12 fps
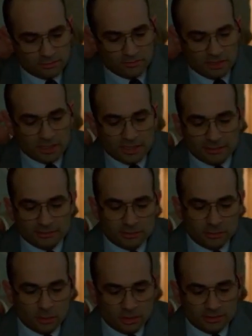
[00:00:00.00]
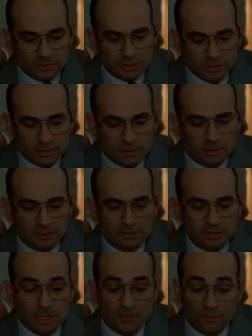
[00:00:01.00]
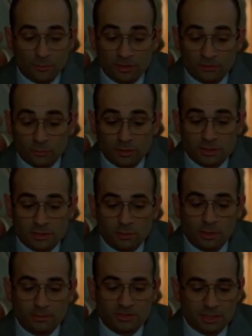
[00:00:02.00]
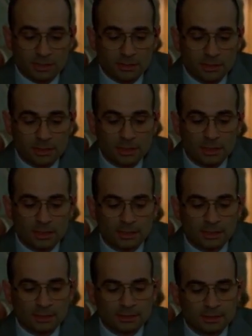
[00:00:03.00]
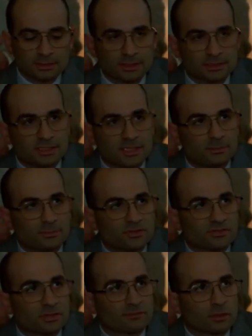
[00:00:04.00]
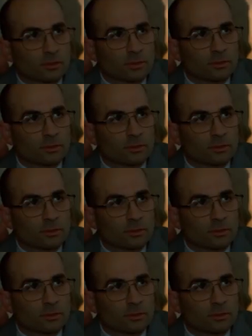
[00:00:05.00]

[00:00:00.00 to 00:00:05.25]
15 accounts lost, the top three of which represent 68% of our